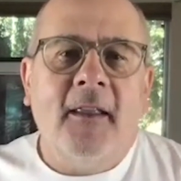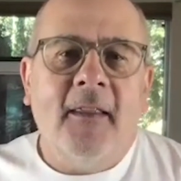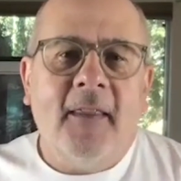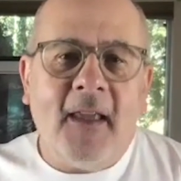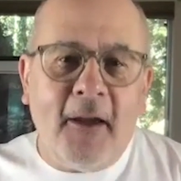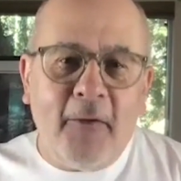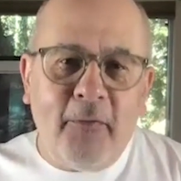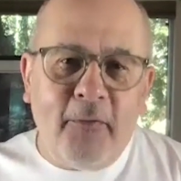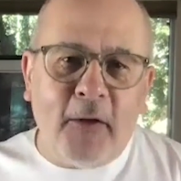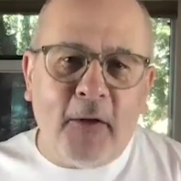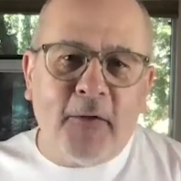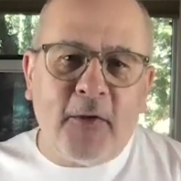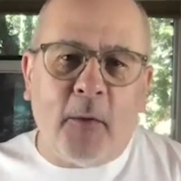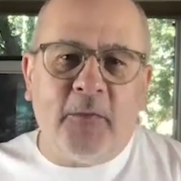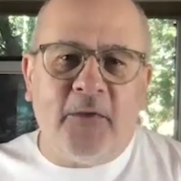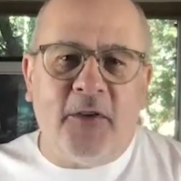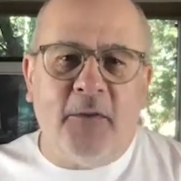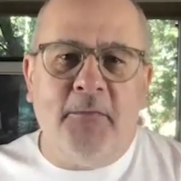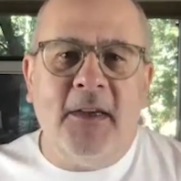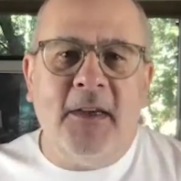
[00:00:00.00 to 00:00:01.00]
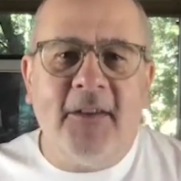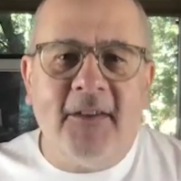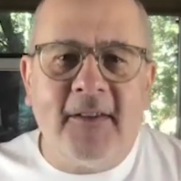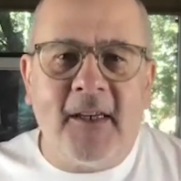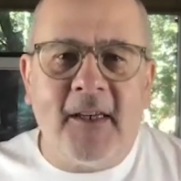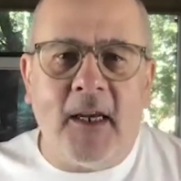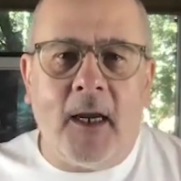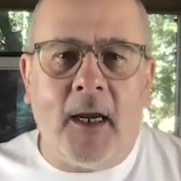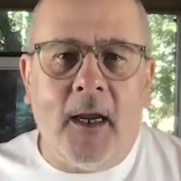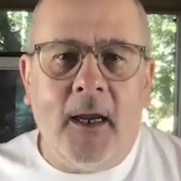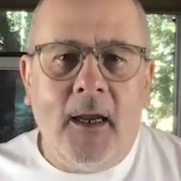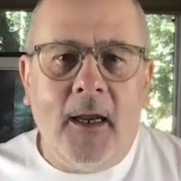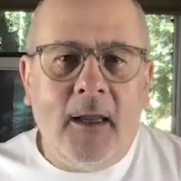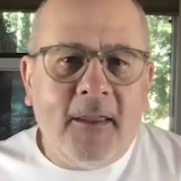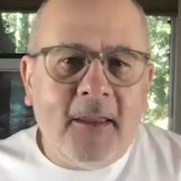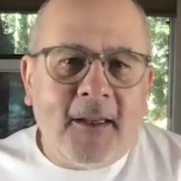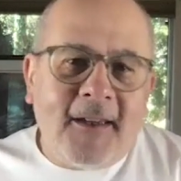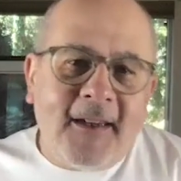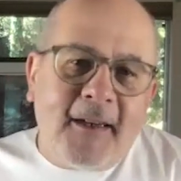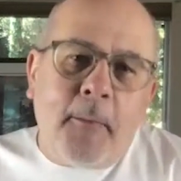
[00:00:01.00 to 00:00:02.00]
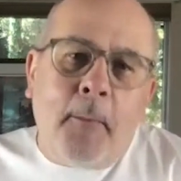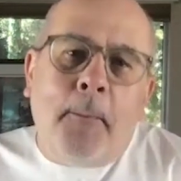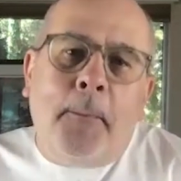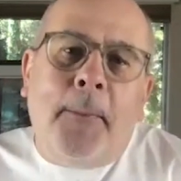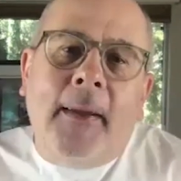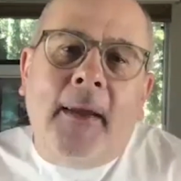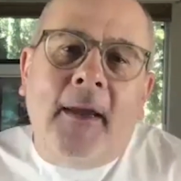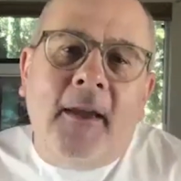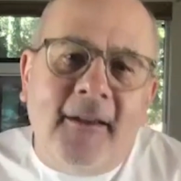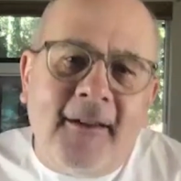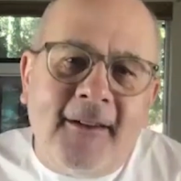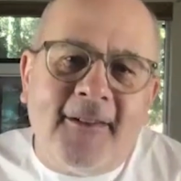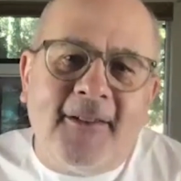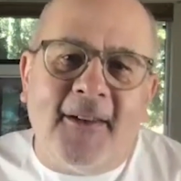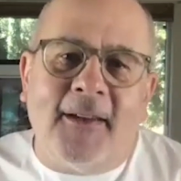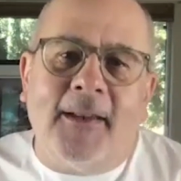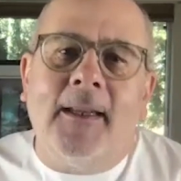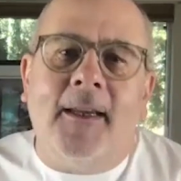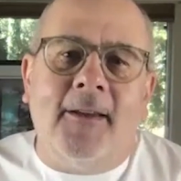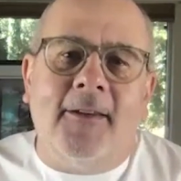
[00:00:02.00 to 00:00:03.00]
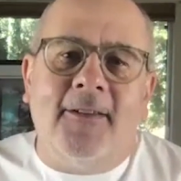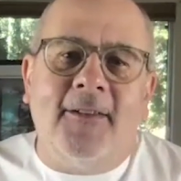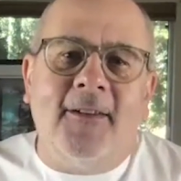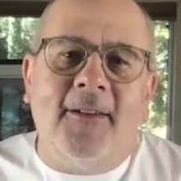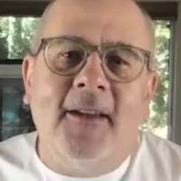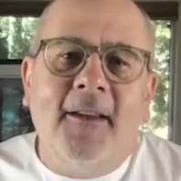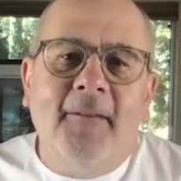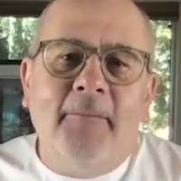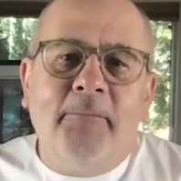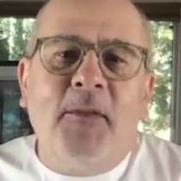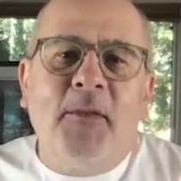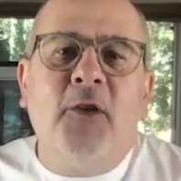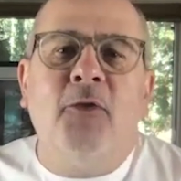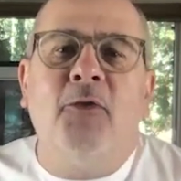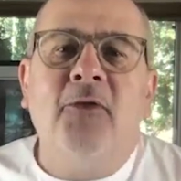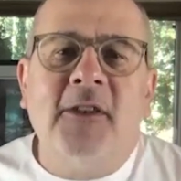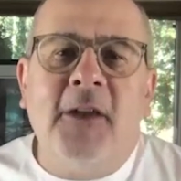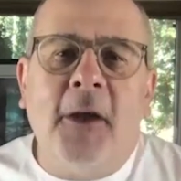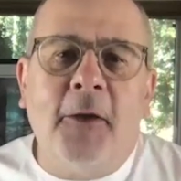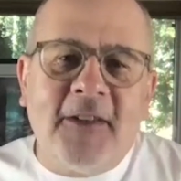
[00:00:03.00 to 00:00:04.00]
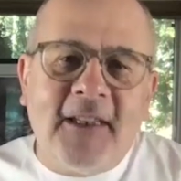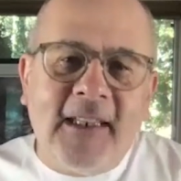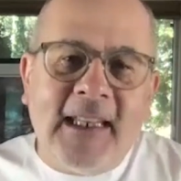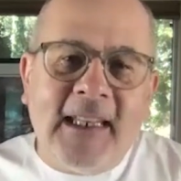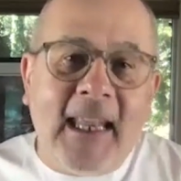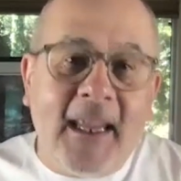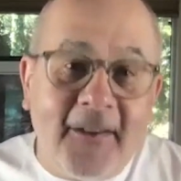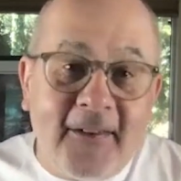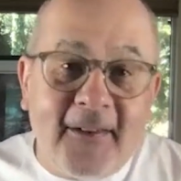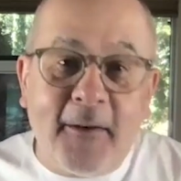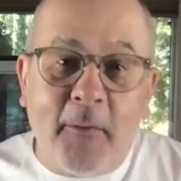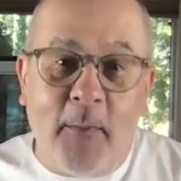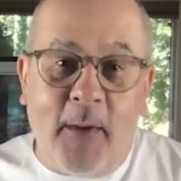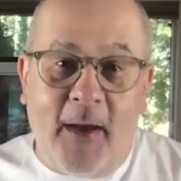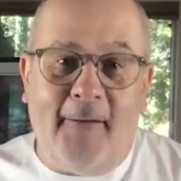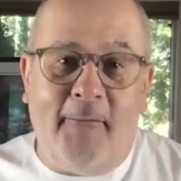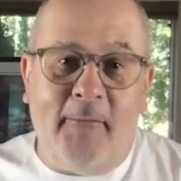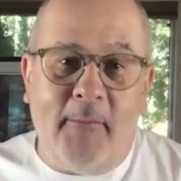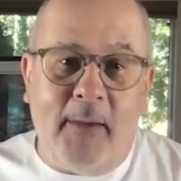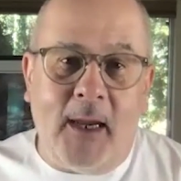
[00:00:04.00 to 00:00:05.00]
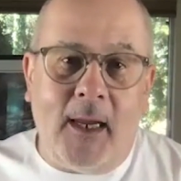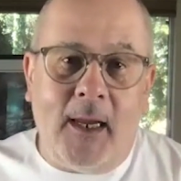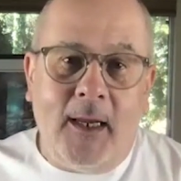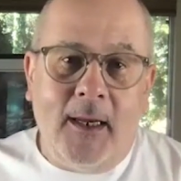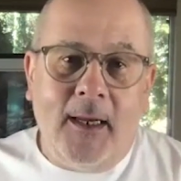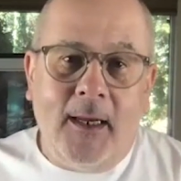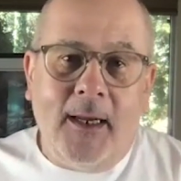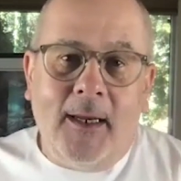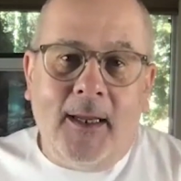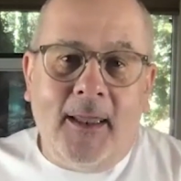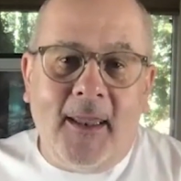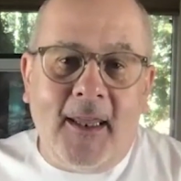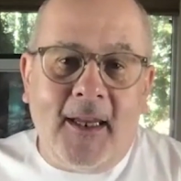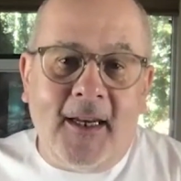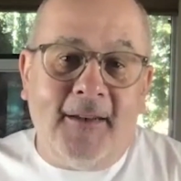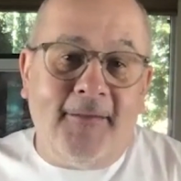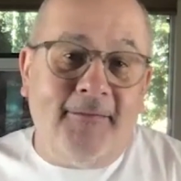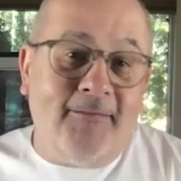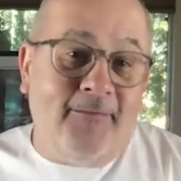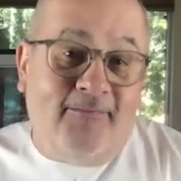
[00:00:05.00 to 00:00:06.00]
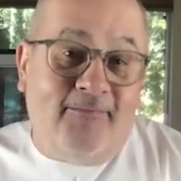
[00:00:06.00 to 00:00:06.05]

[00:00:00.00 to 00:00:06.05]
I felt optimistic that it appears, at least, Google knows less about me than